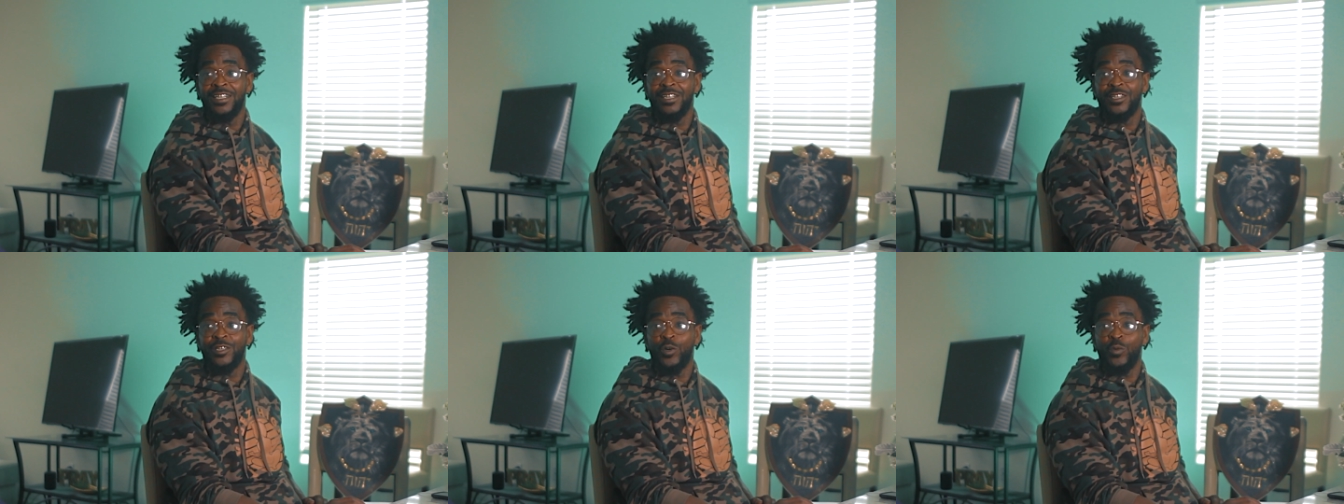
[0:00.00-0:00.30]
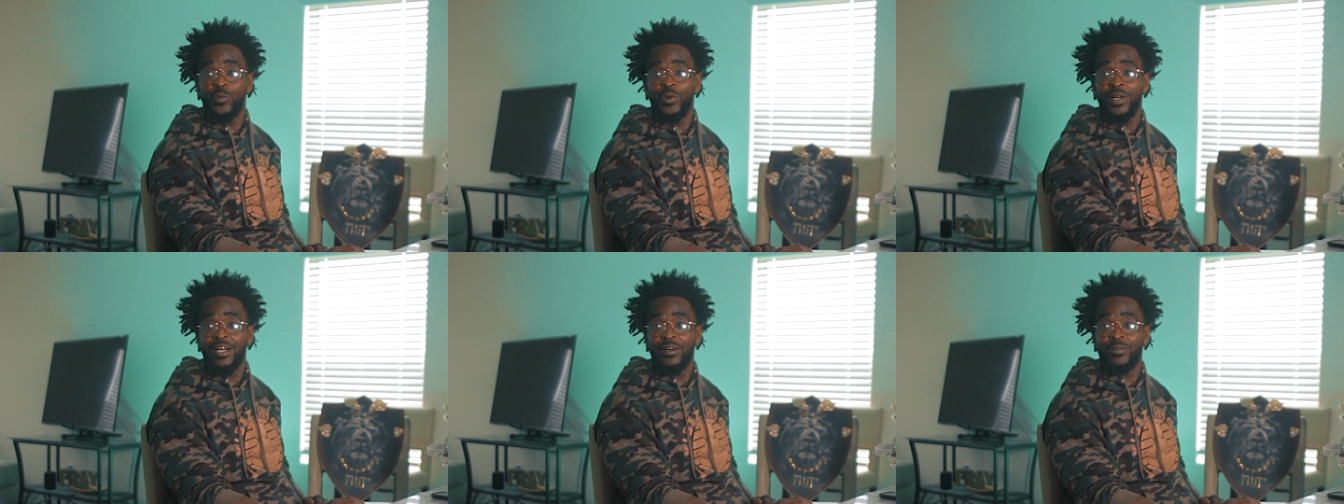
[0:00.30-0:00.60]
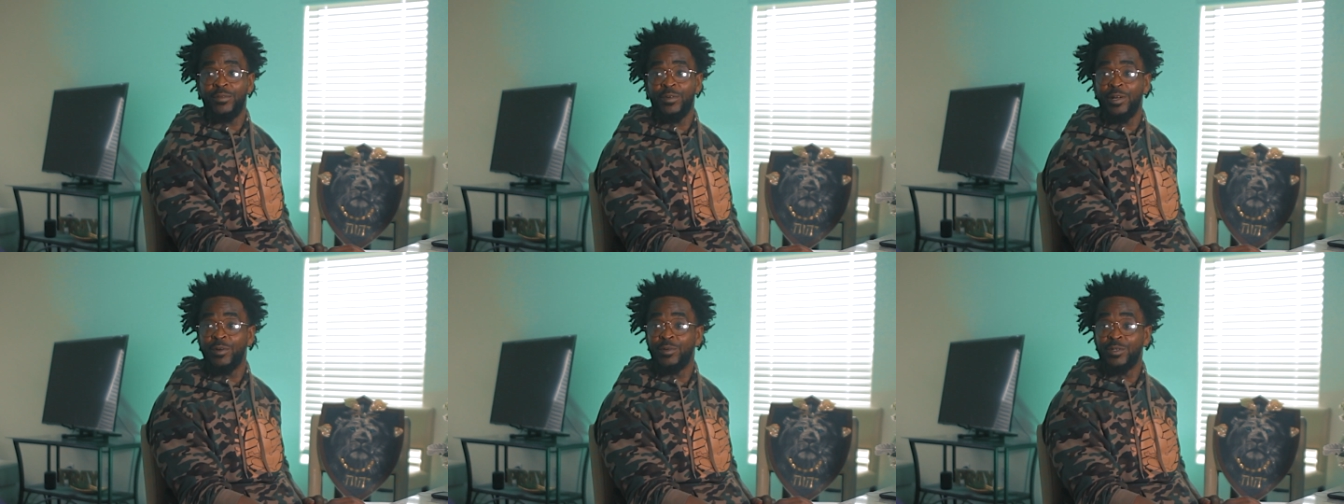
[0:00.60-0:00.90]
So
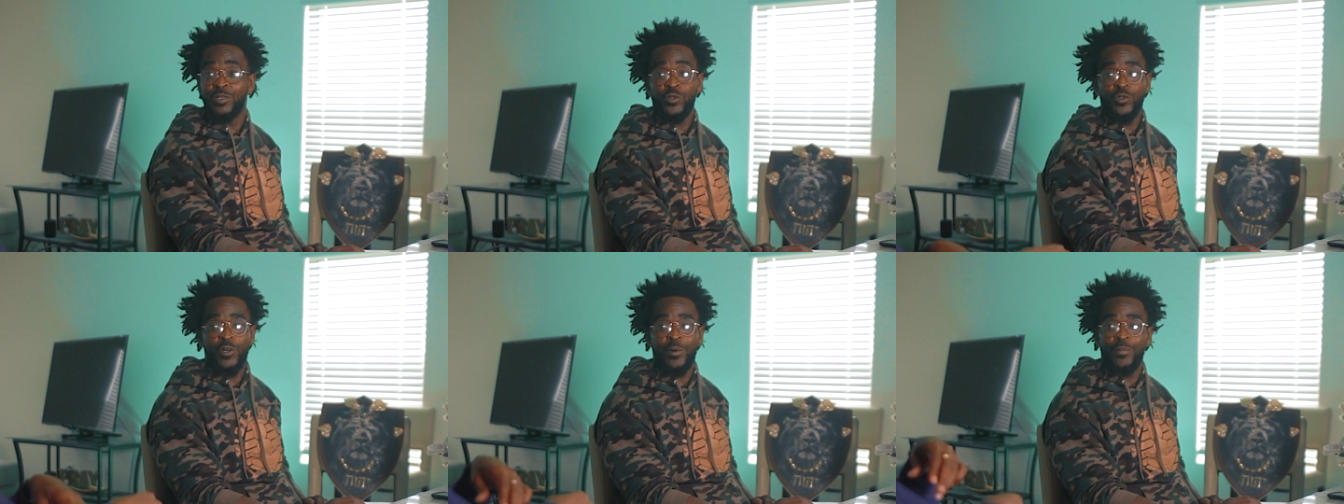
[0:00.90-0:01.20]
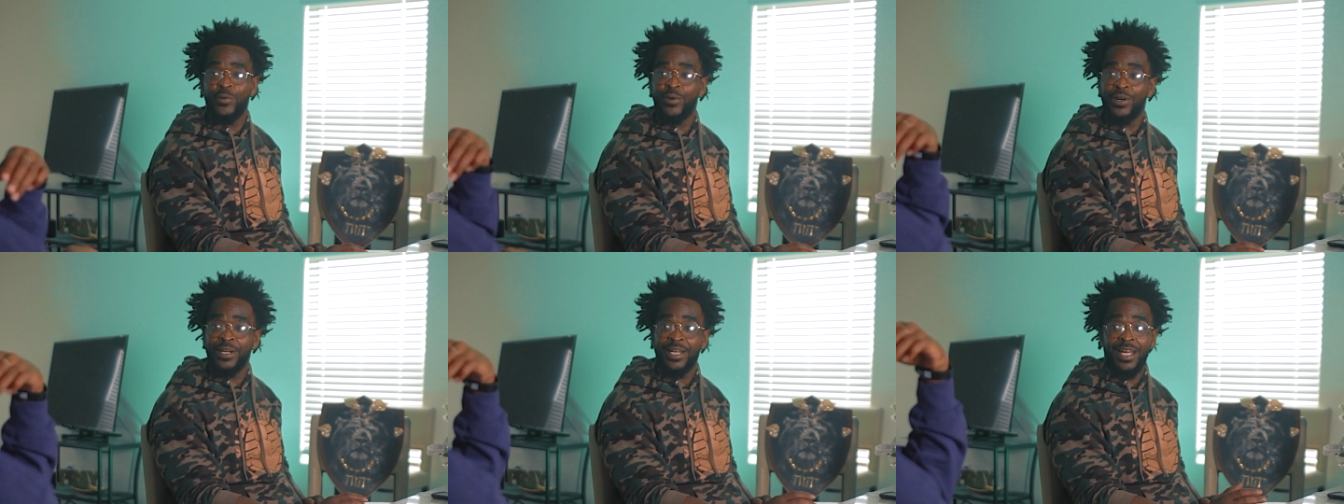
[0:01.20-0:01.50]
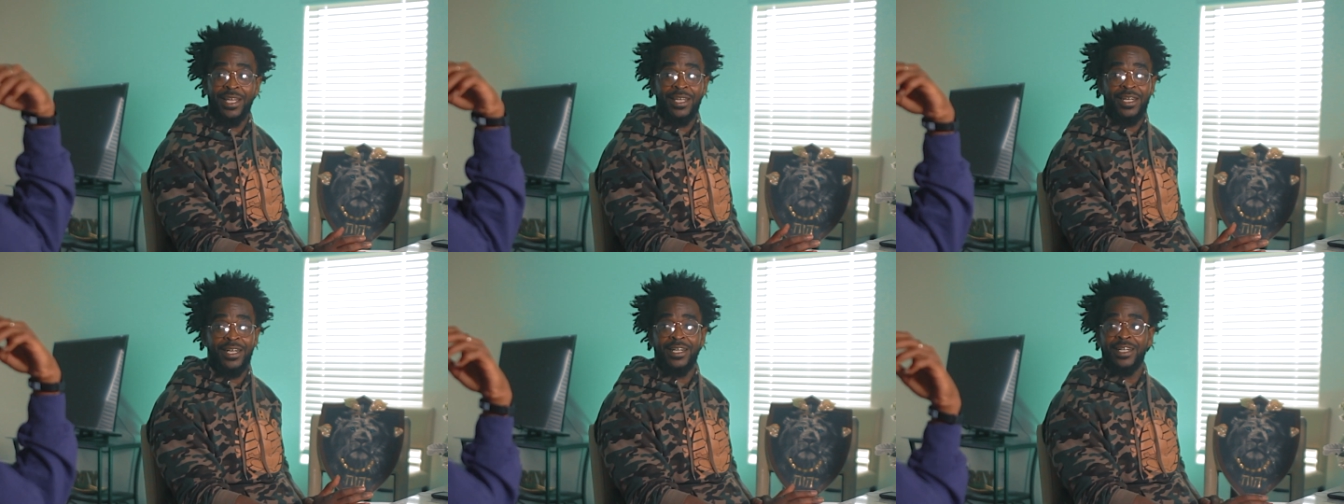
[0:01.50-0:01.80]
wherever and two or more
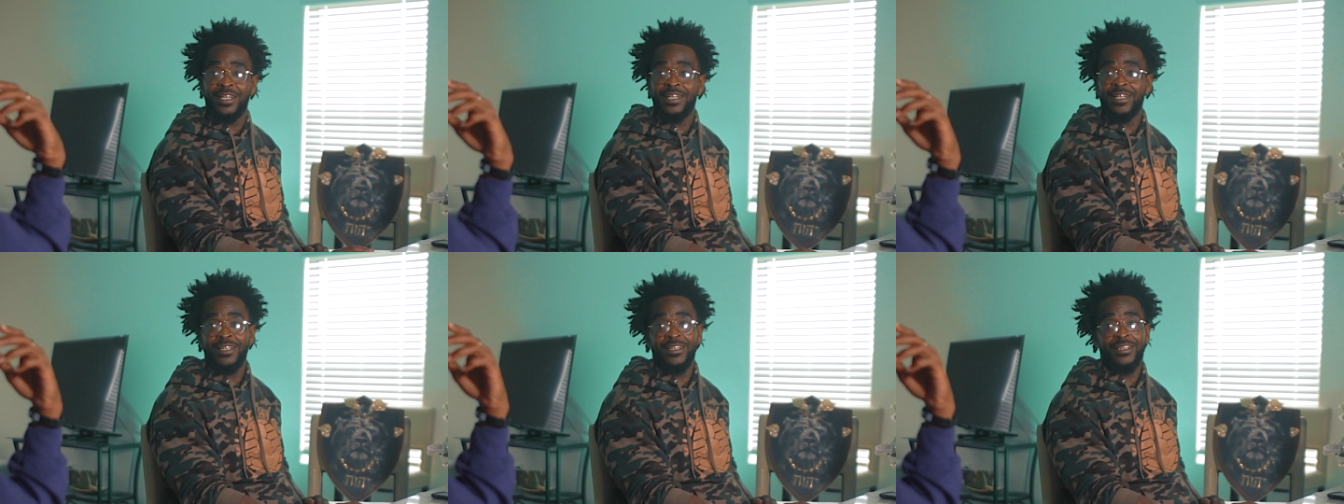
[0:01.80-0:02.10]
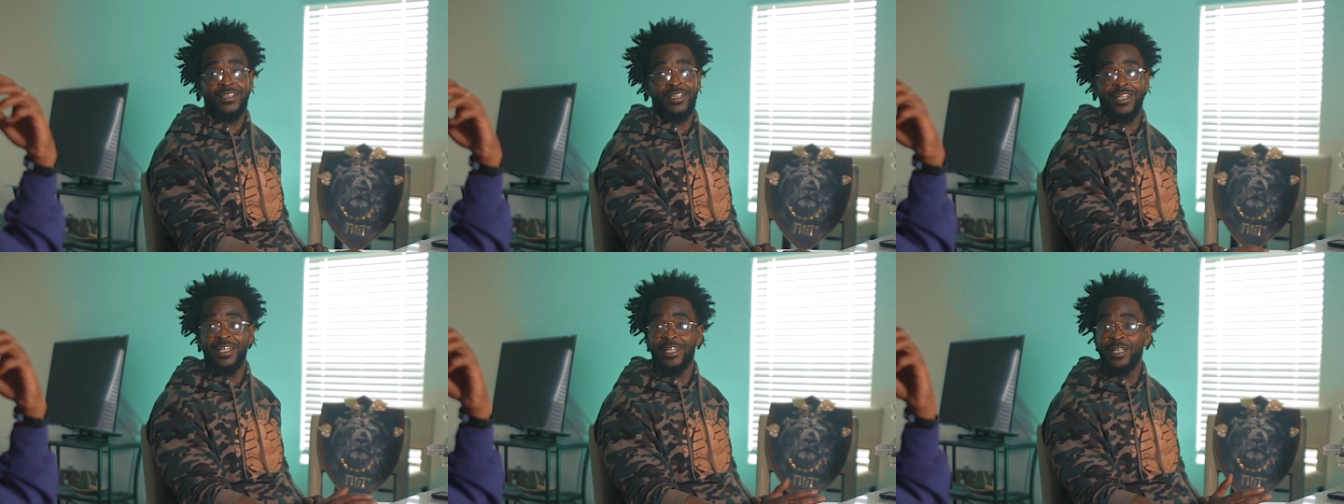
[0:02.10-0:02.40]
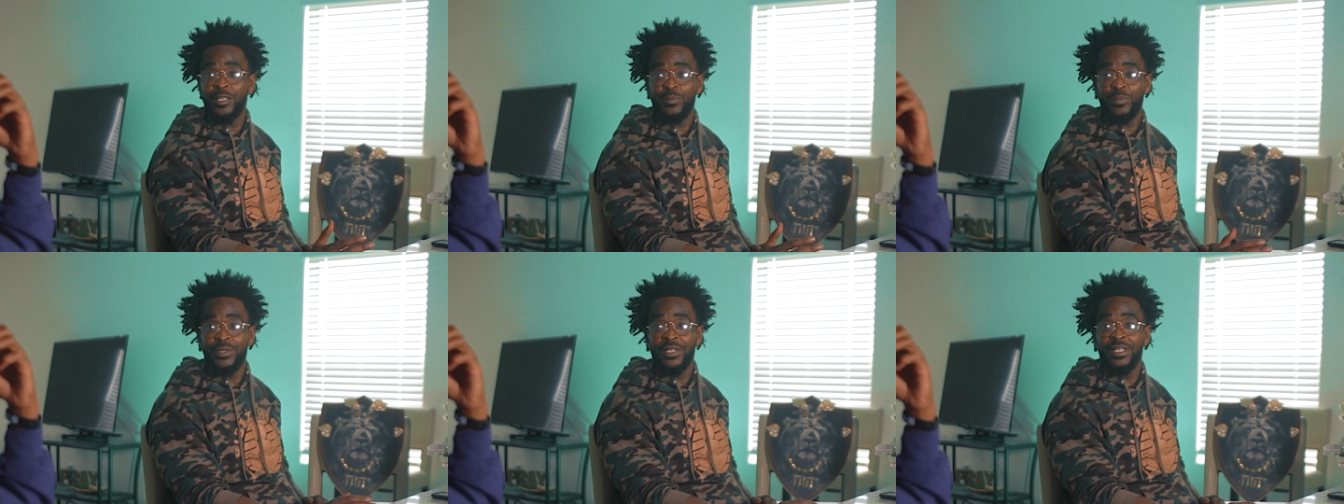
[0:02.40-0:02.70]
gathered together, he
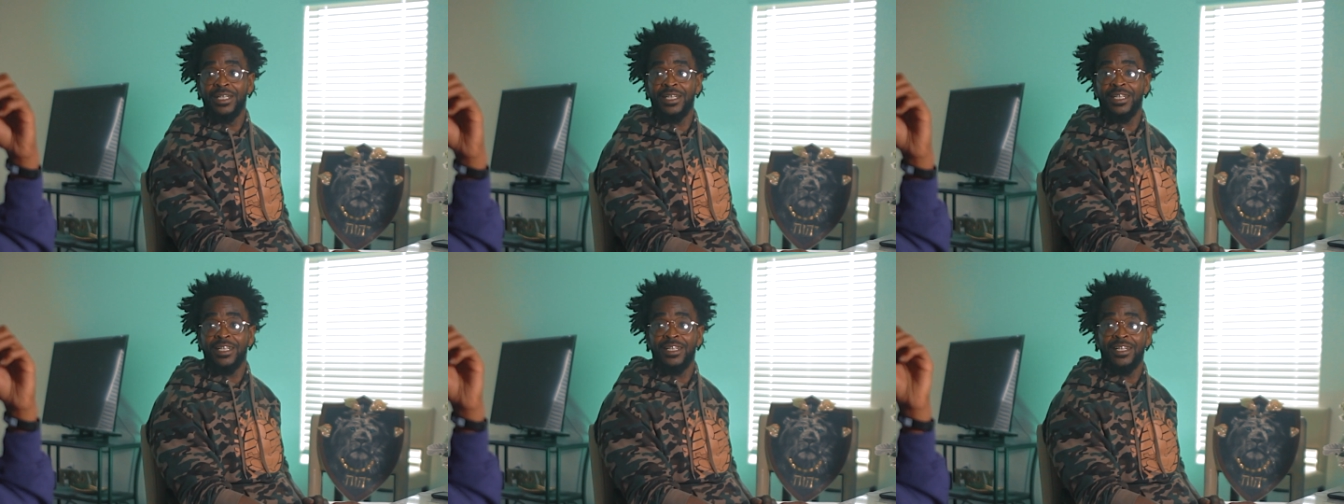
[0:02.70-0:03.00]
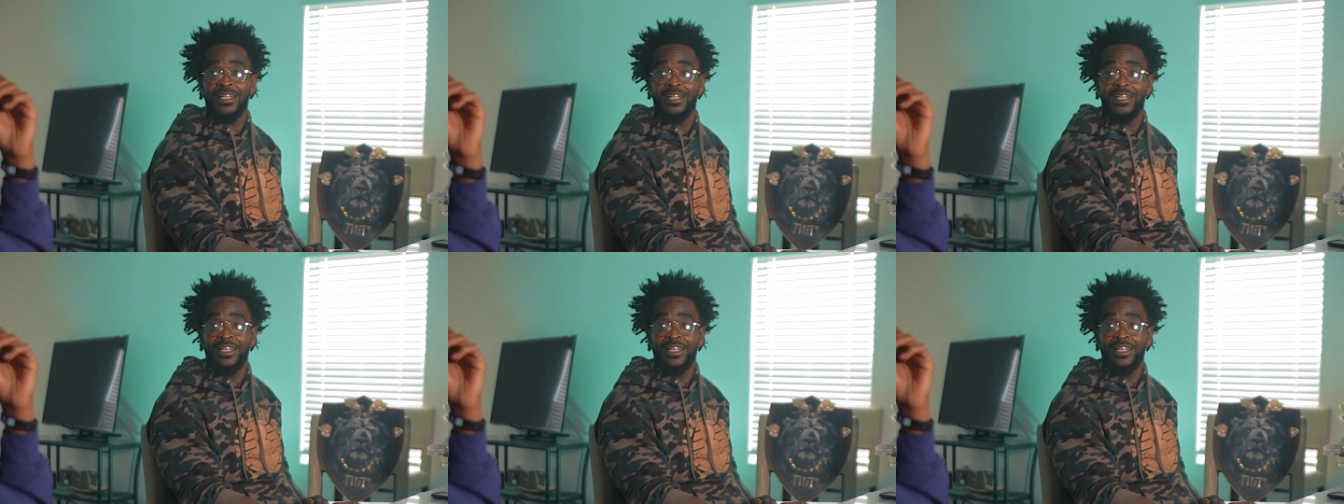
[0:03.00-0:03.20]
in the building.